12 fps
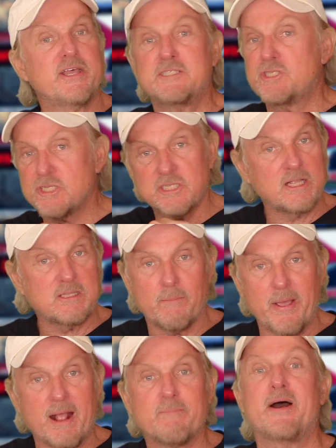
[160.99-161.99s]
Then just hit the
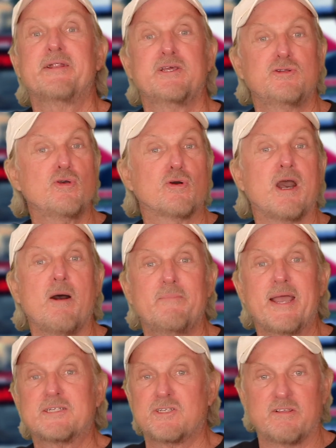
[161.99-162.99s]
back button and you'll come
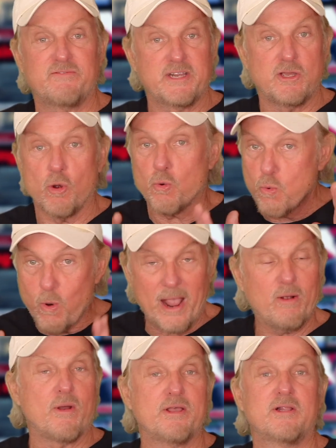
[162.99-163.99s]
back to the video
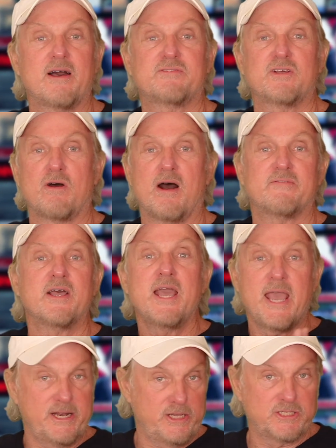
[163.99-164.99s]
right where you left it off
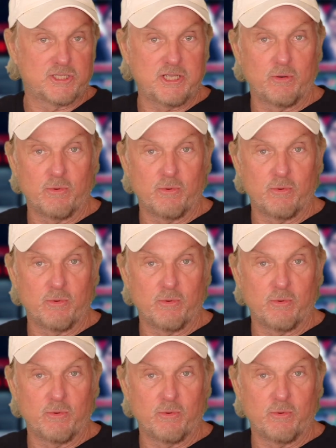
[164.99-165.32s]
and you can see